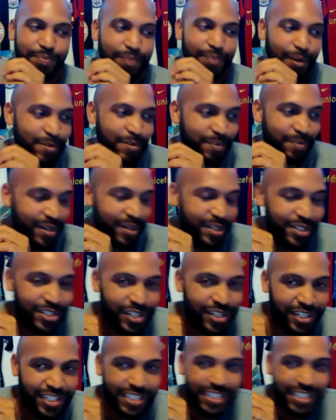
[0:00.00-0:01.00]
those body
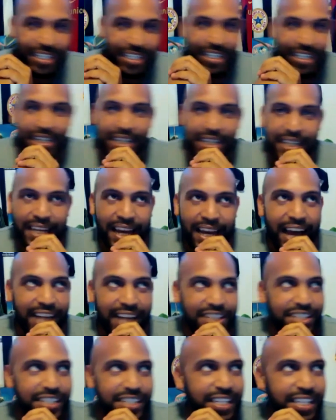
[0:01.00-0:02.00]
shots. I
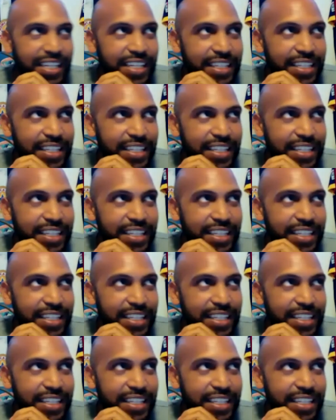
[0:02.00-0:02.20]
just think